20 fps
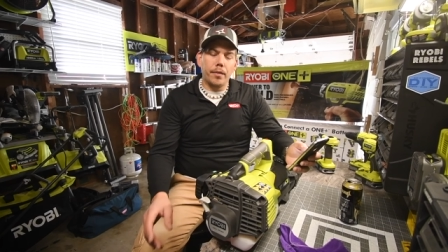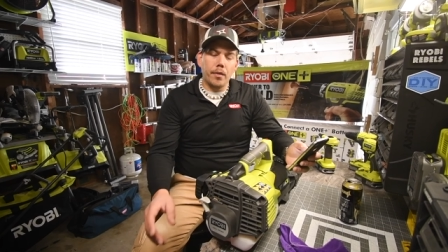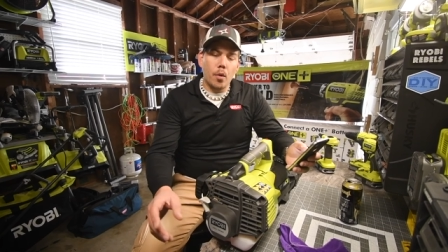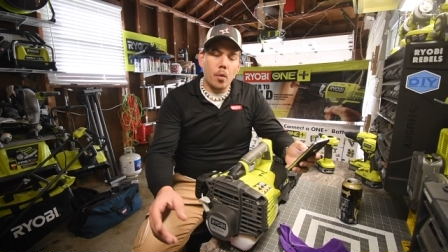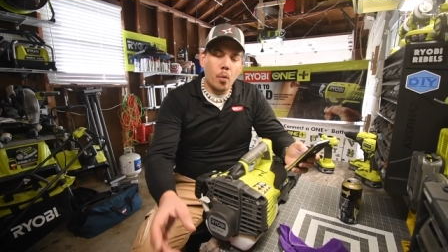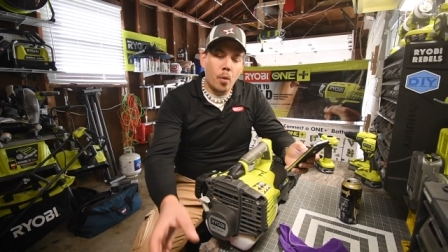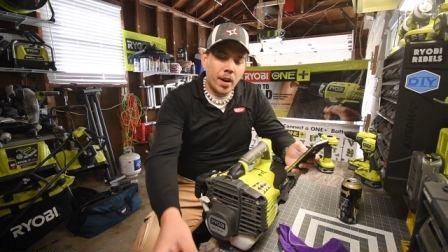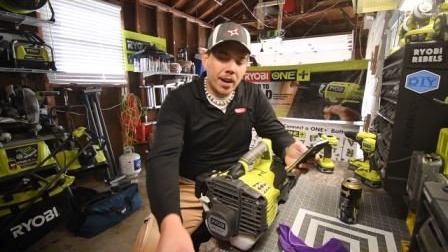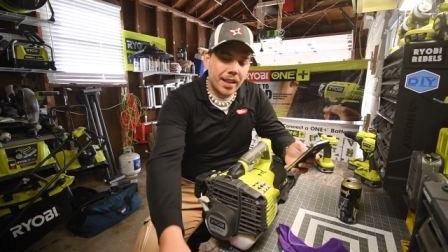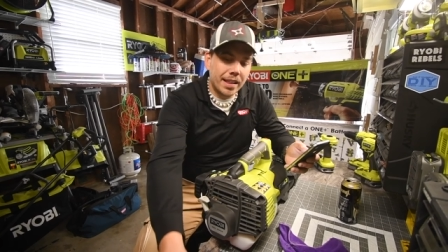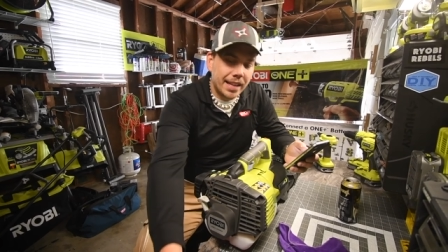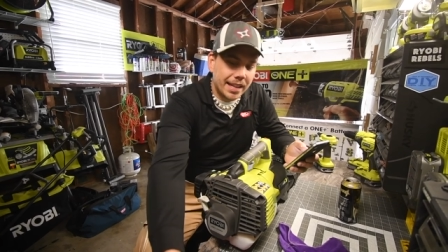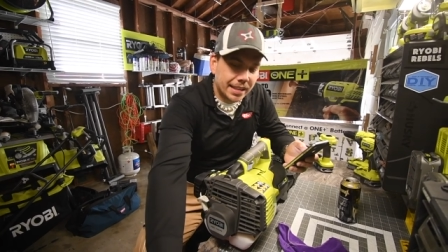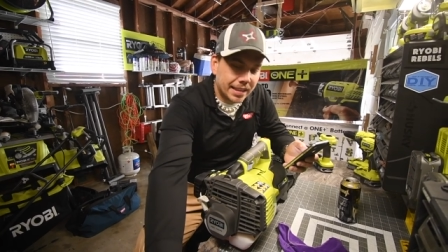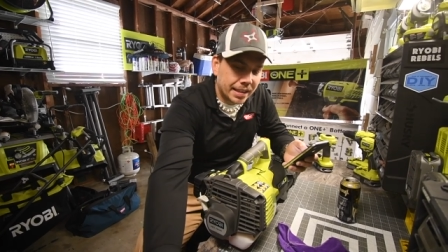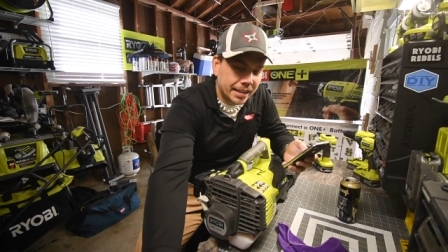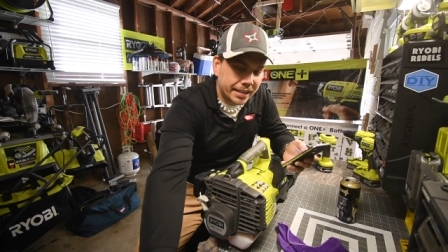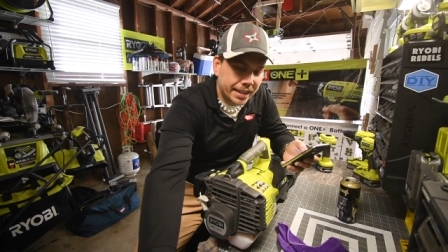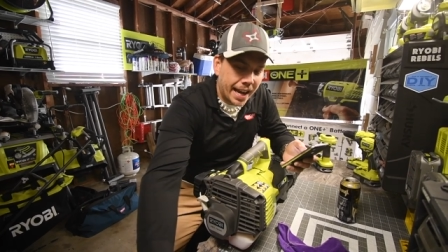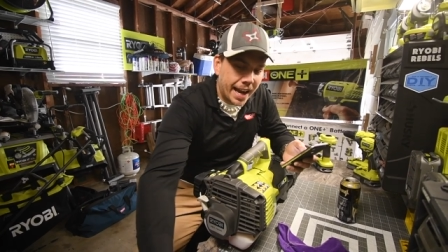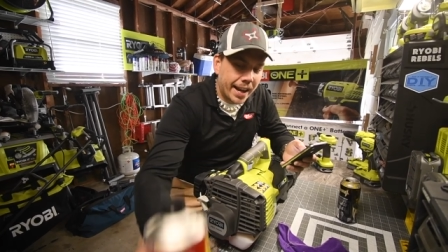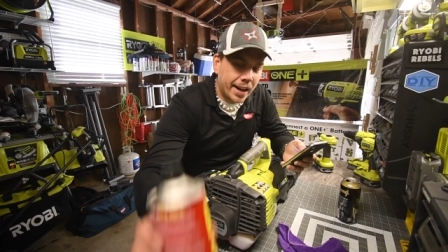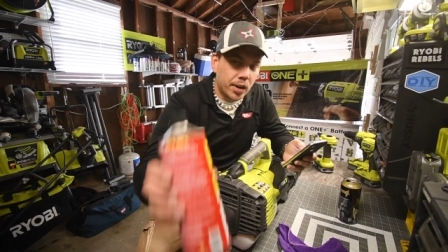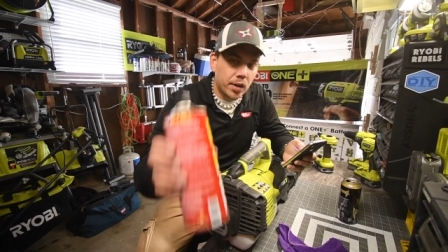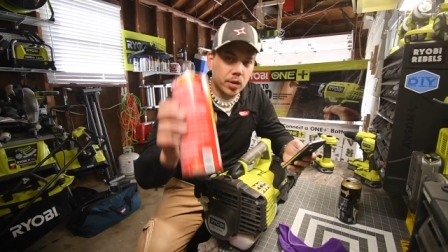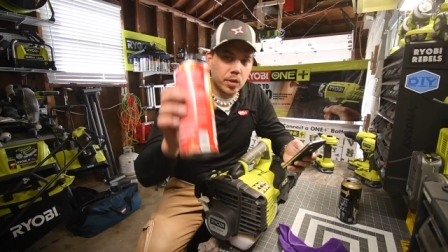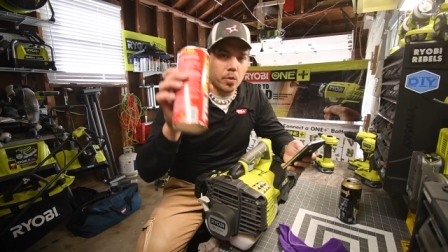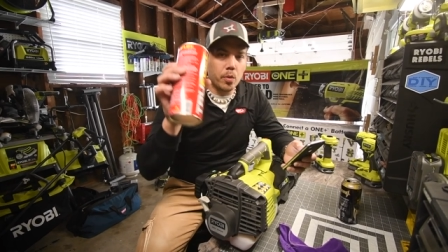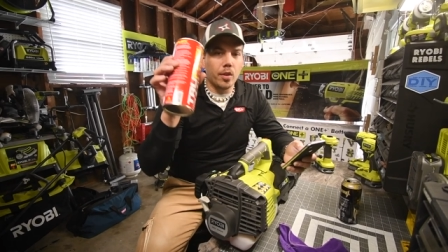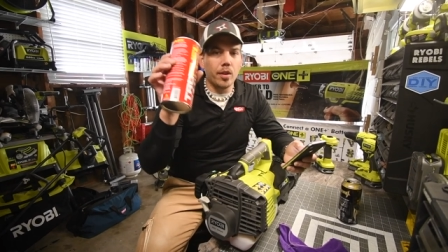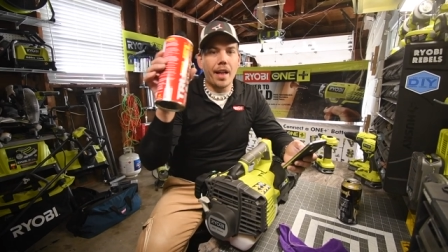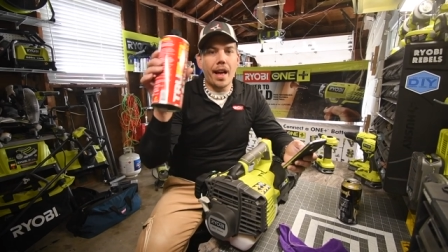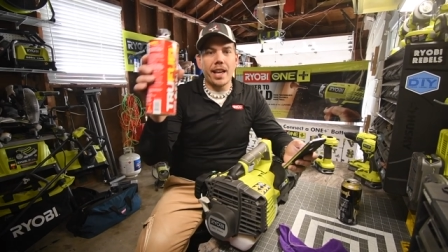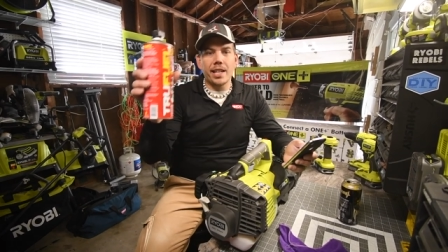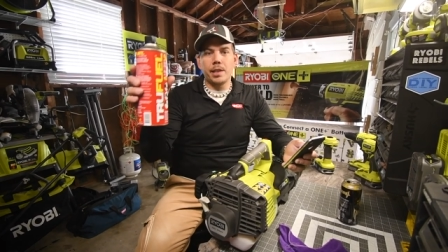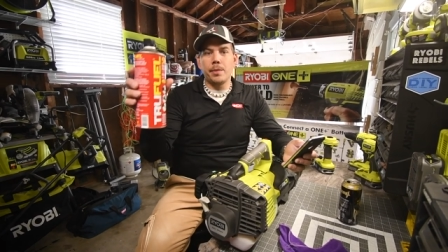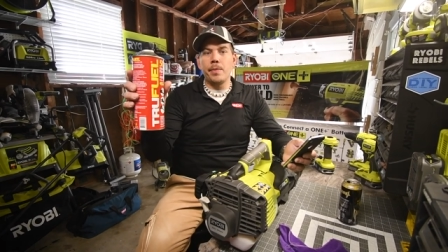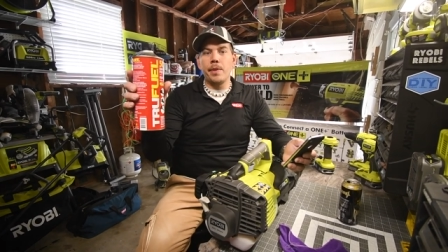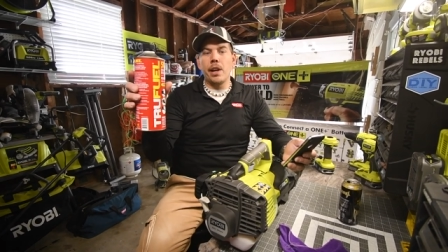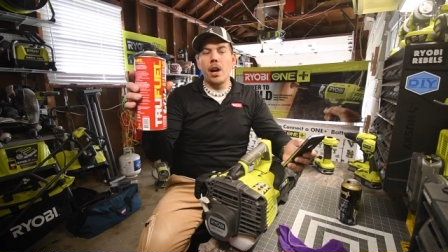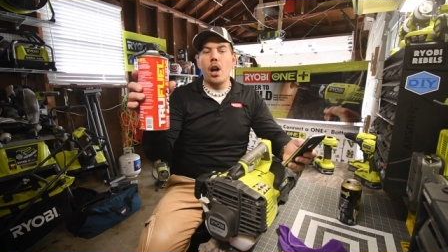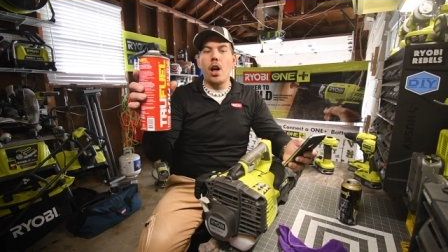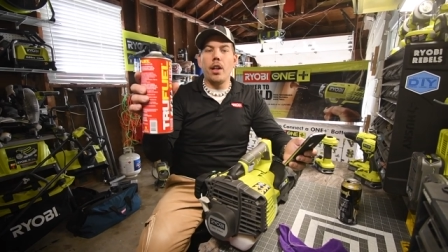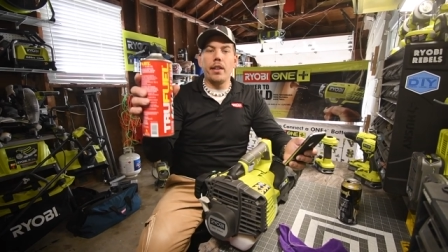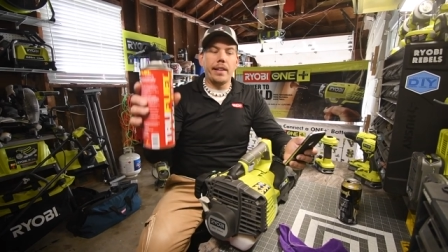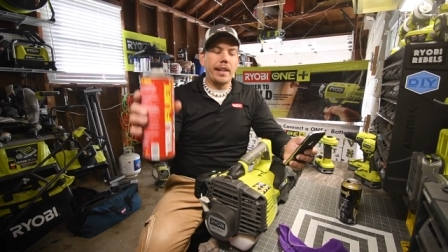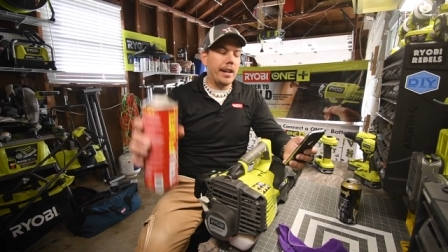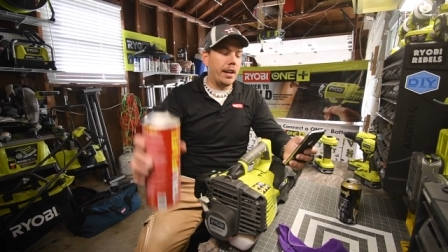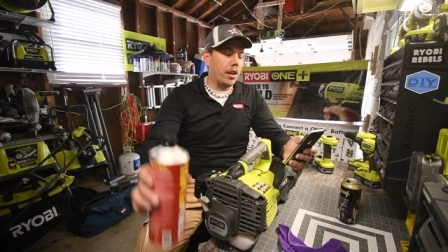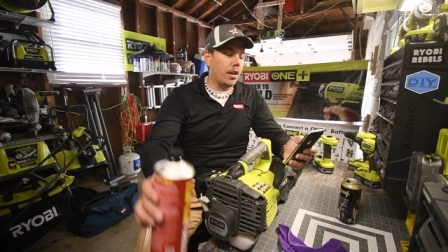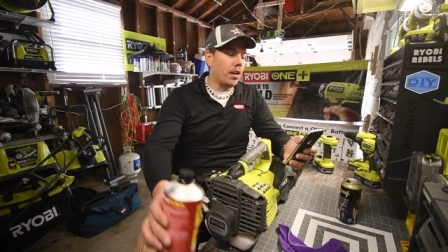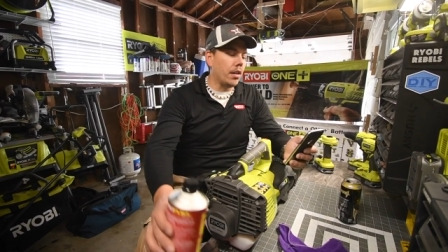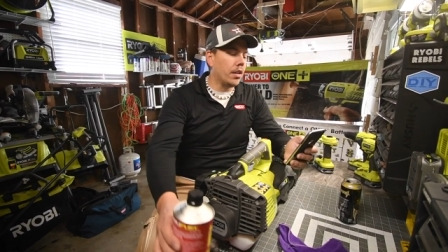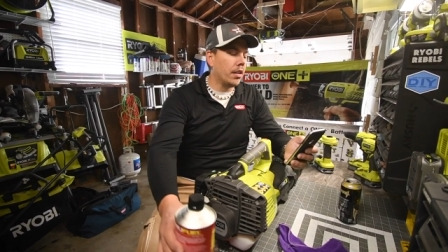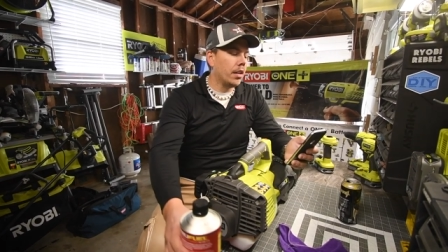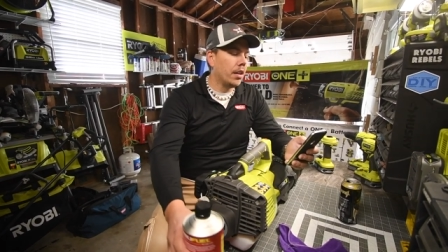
one of these containers will last me all year